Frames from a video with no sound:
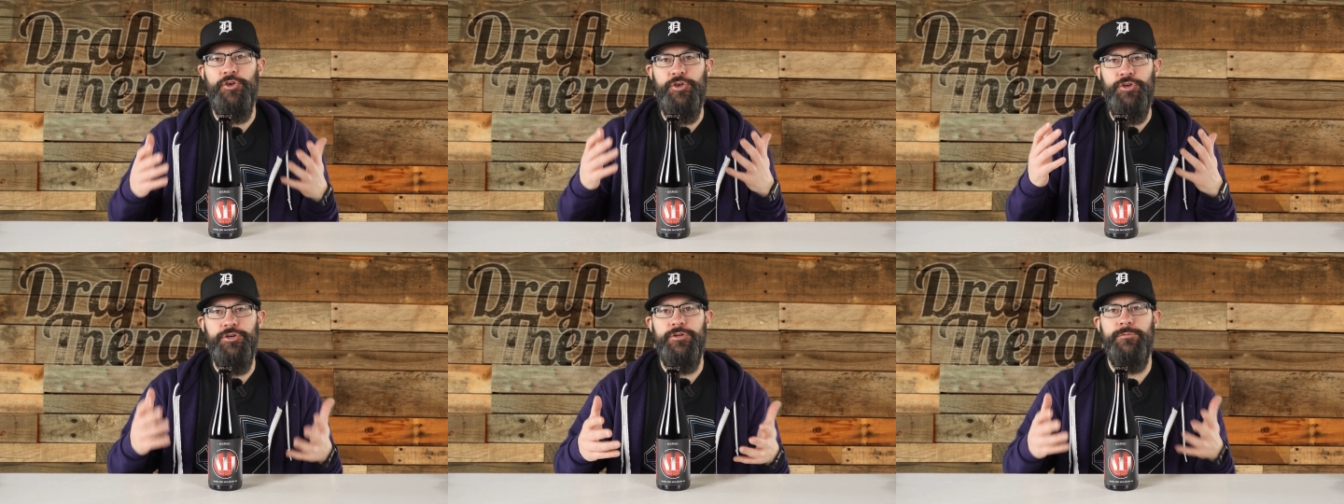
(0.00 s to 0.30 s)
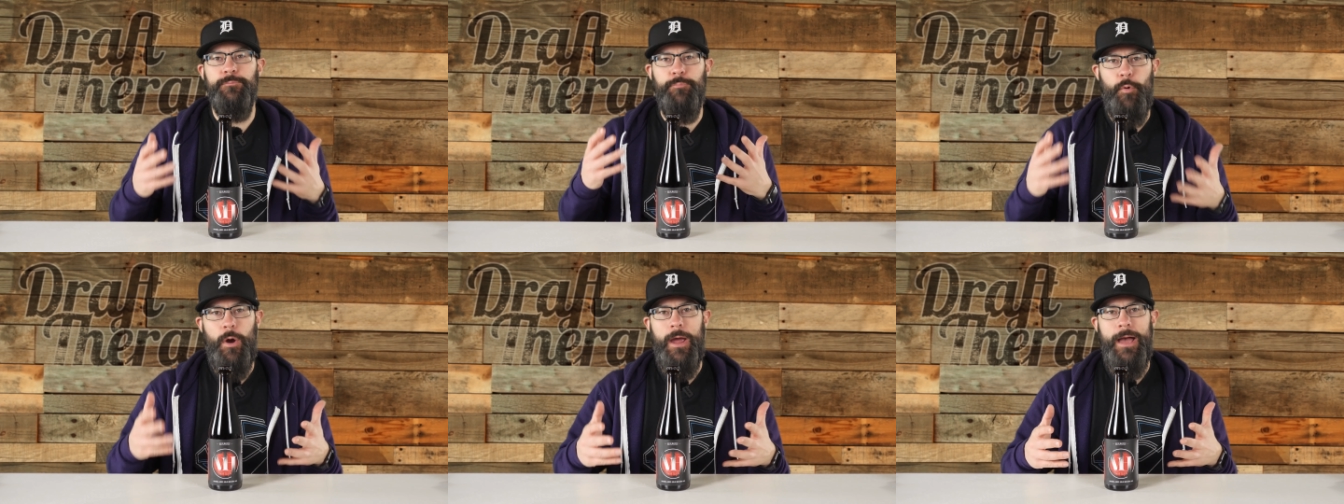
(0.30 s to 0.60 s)
a
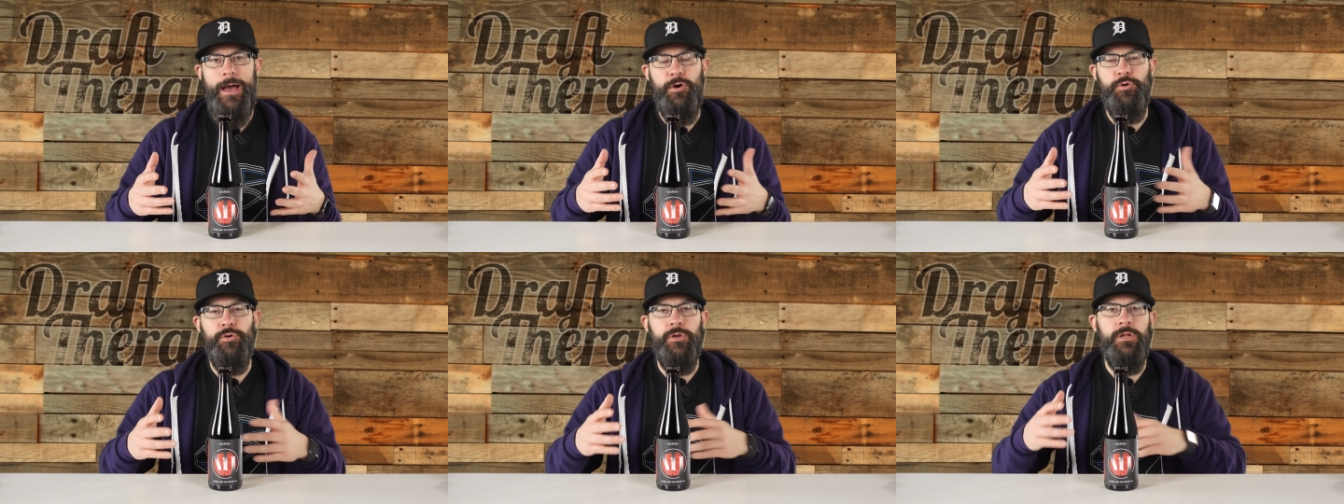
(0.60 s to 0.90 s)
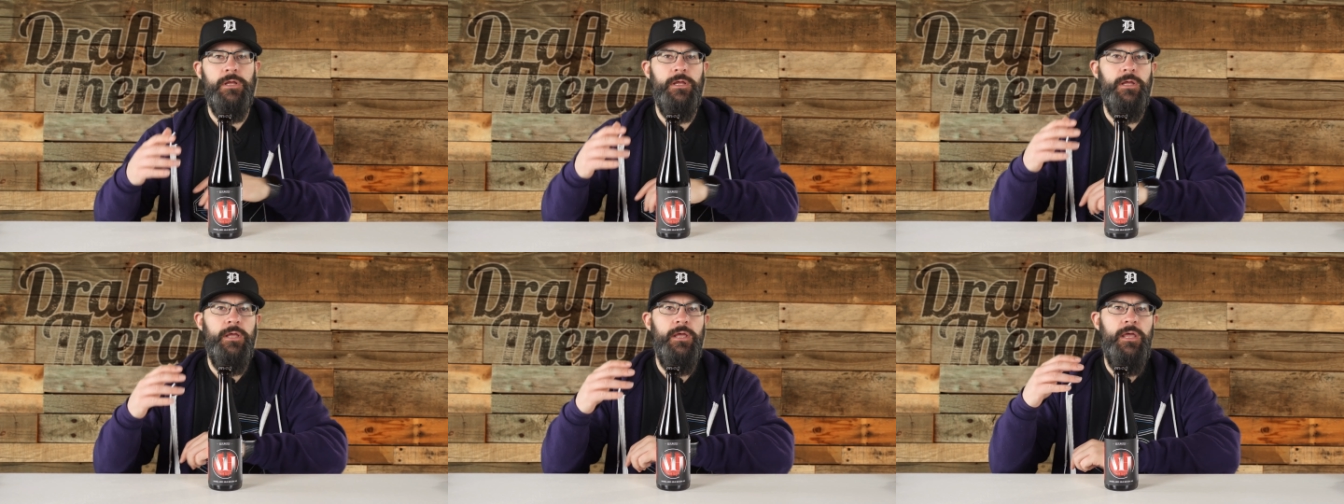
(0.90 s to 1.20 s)
good
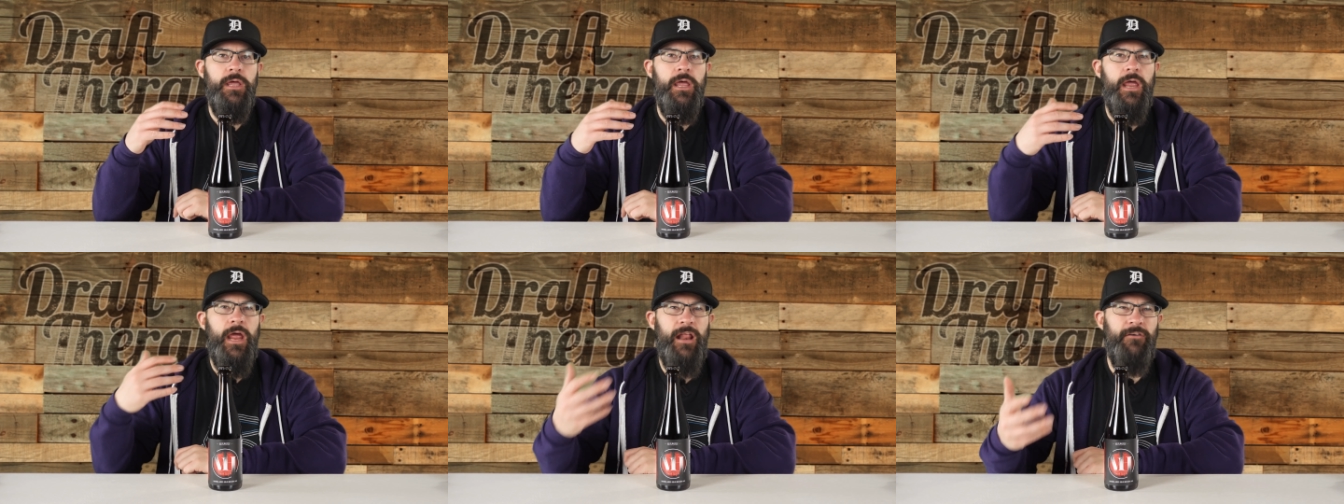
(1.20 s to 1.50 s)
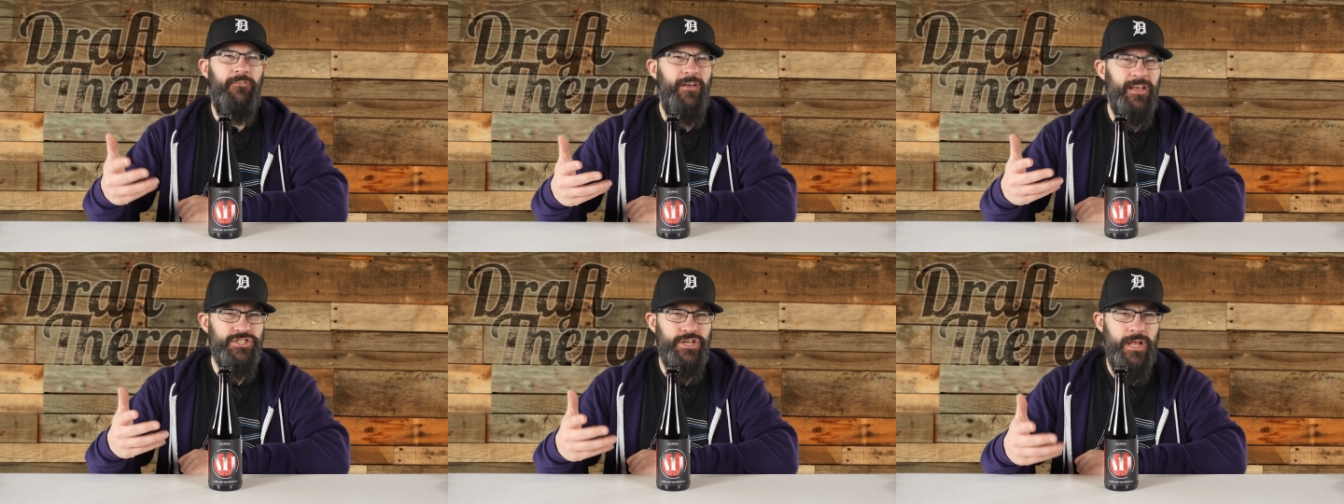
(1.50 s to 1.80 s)
brown and
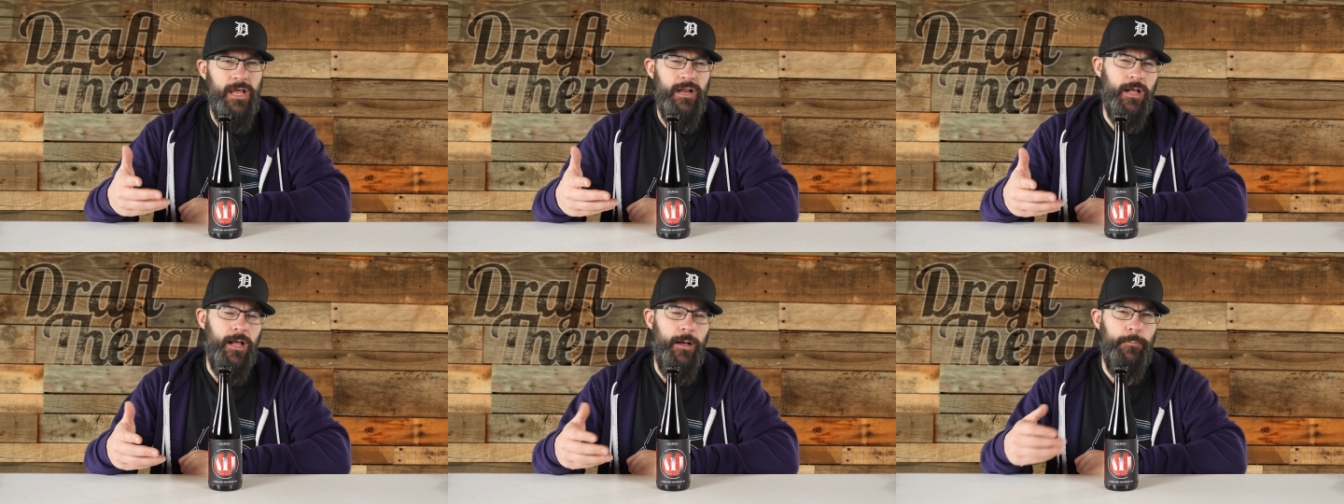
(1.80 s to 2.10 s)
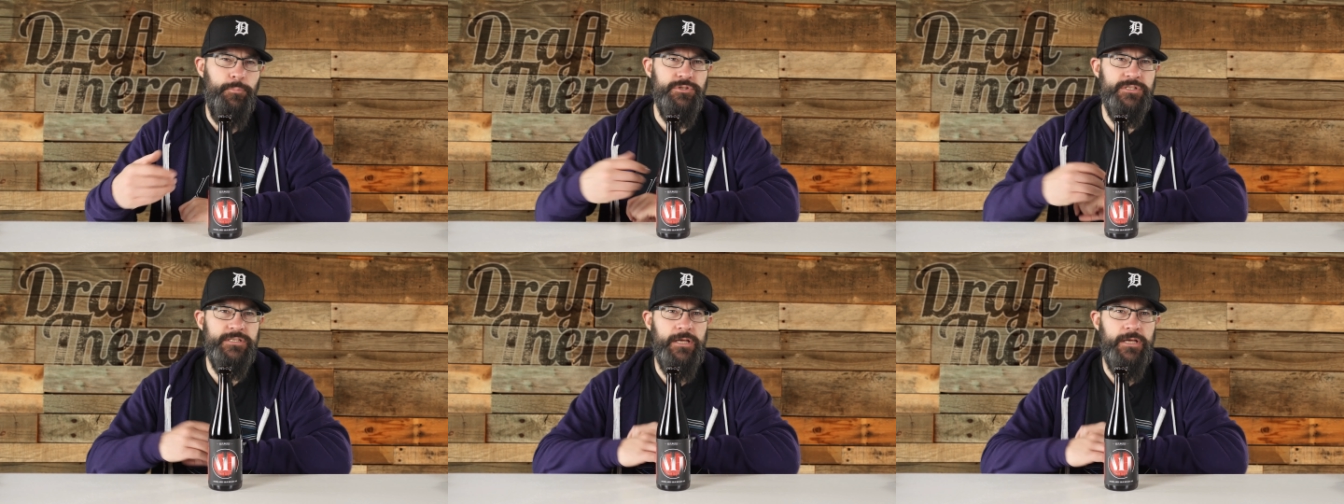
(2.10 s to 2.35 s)
I've actually had a couple